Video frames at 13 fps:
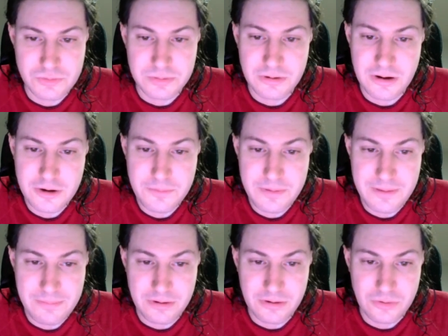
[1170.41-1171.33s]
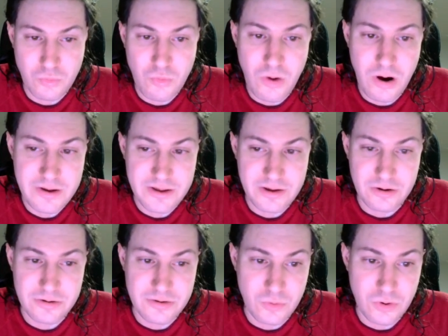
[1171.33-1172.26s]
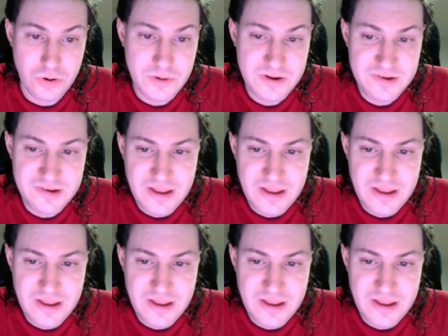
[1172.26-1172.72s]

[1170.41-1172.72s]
block people walking on the walkways.